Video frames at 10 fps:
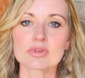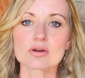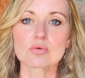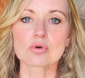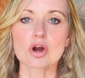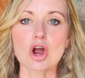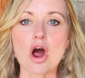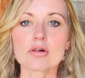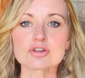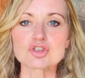or a
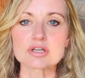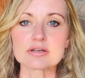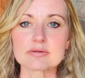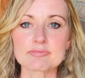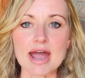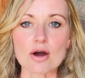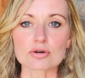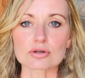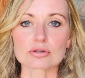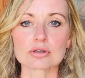collagen
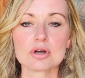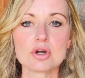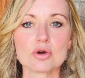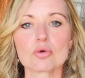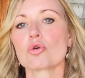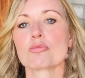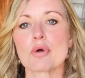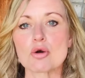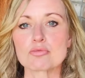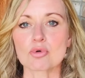powder or
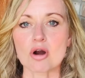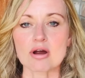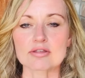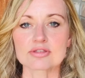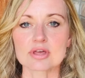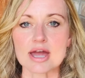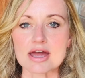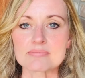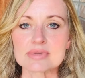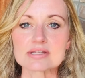bone broth
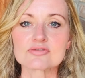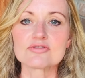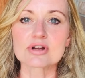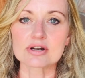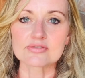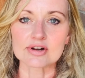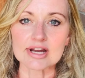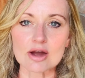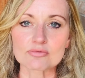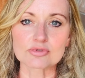is very, very
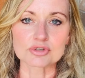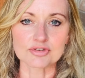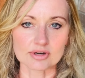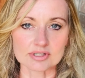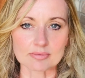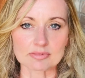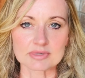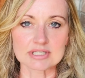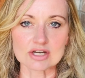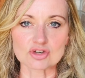helpful as far as
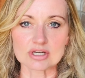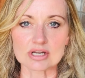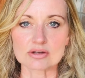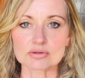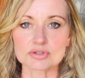supplementation goes.